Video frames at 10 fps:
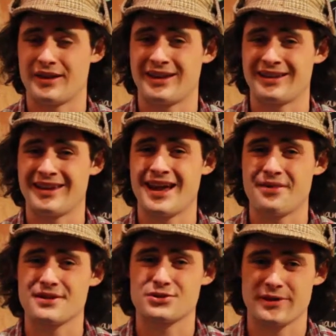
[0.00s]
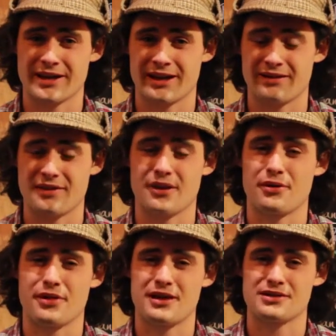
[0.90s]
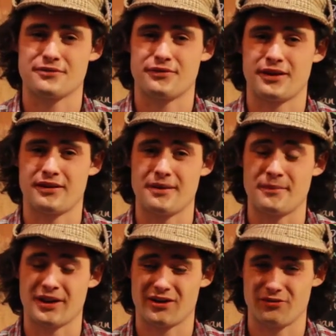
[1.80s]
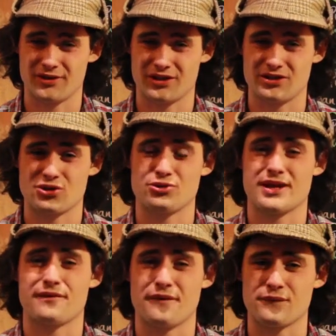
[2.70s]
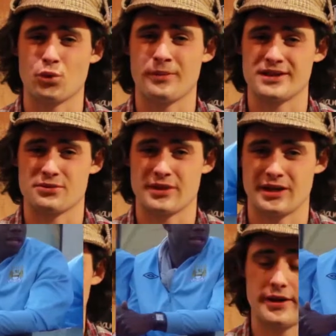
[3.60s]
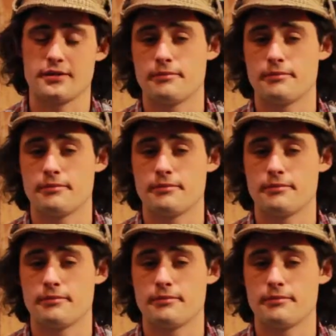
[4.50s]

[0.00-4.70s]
And now this weekend, they're without defender Micah Richards, who's out for 4 months with an injury.